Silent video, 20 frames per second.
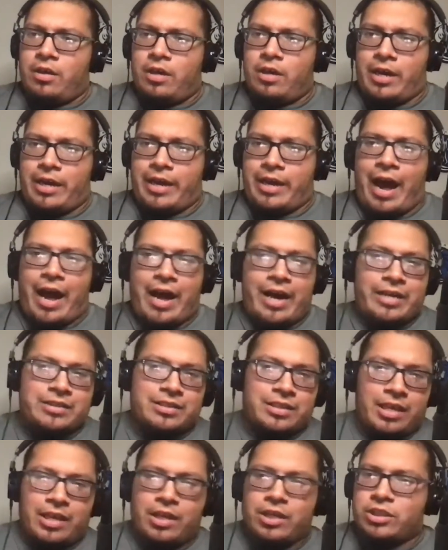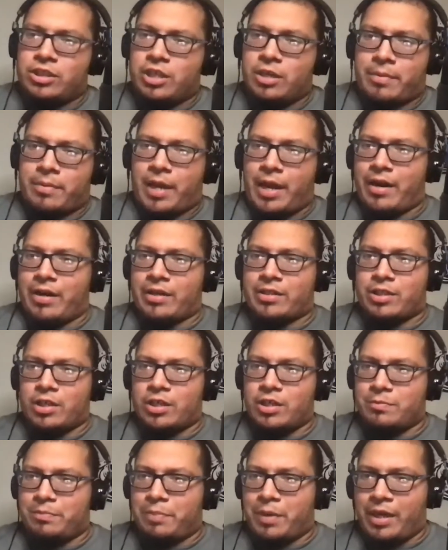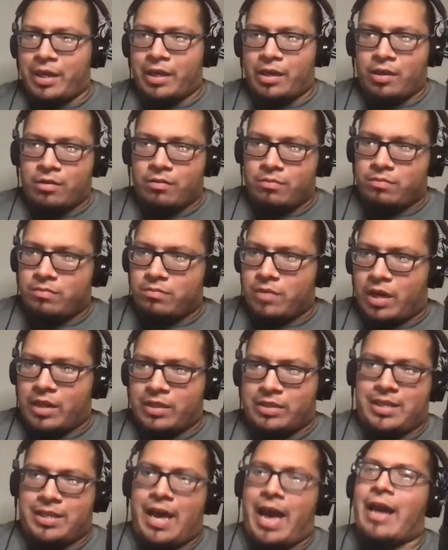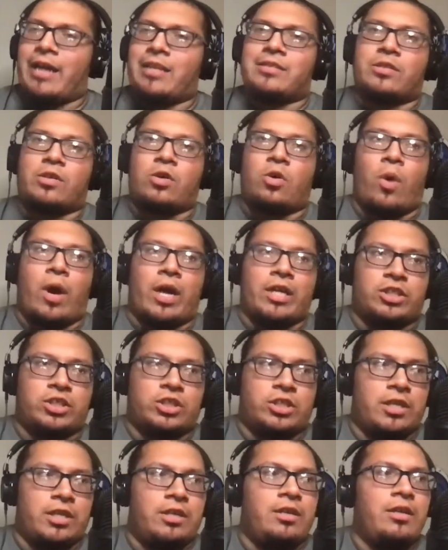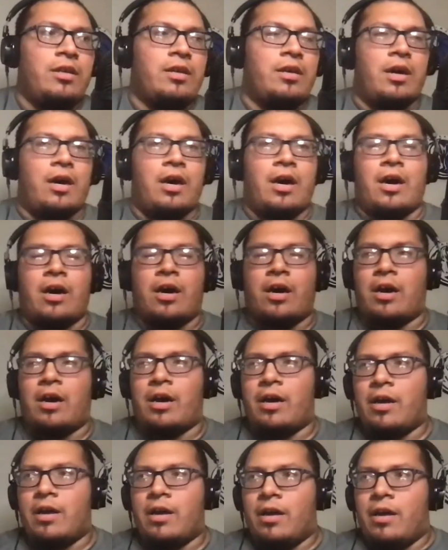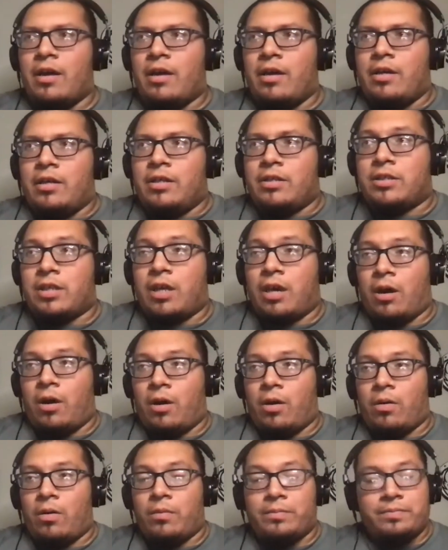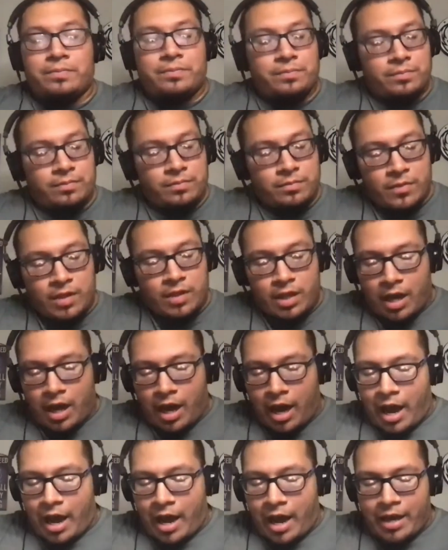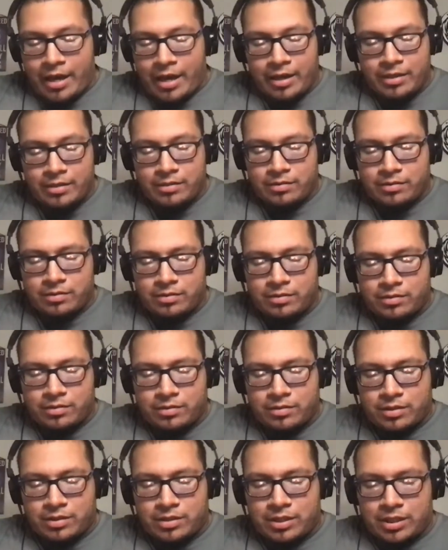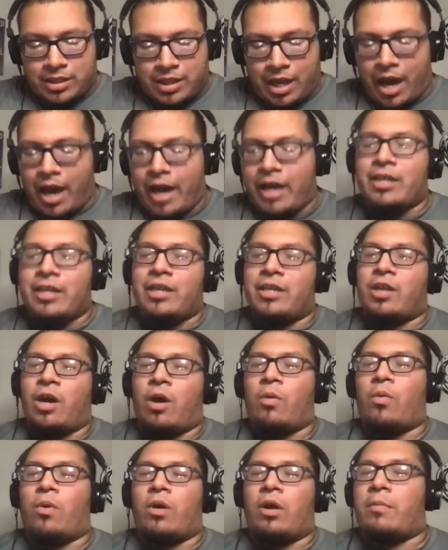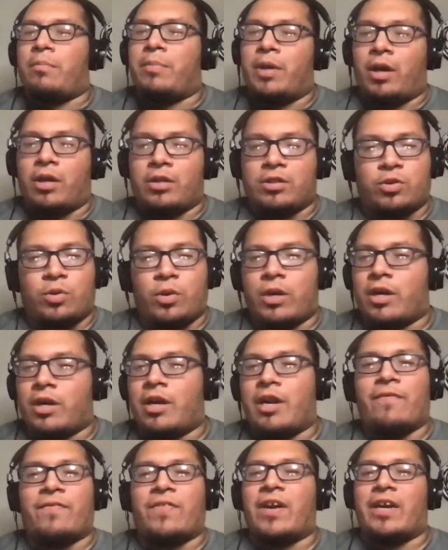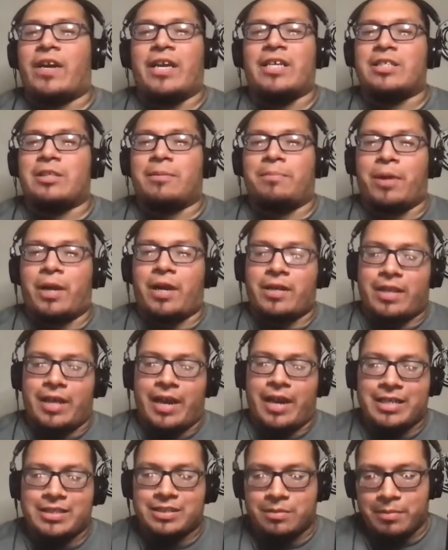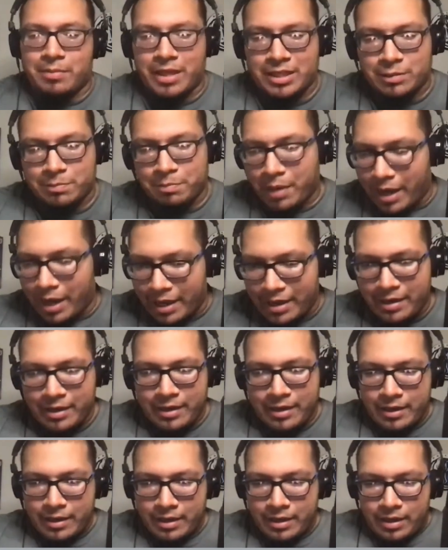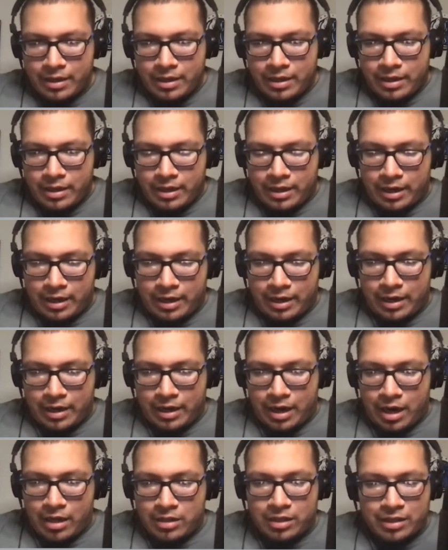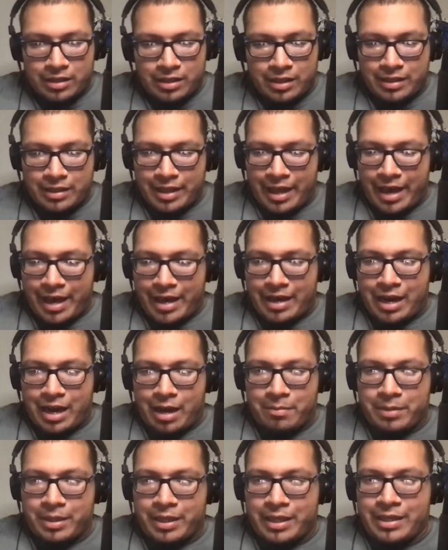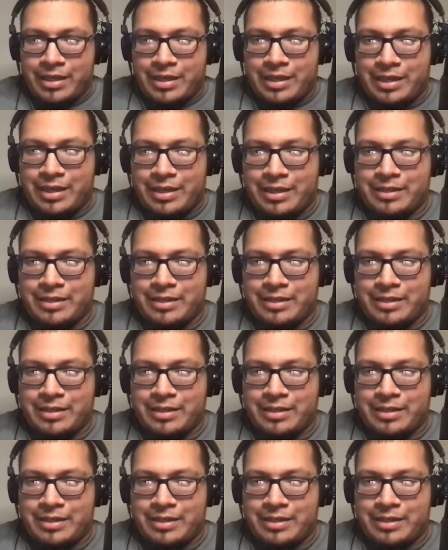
a guy's leadership character is being attacked, questioned. So I kind of don't want to be on Twitter if there is a player that has to miss. But other than that, I mean,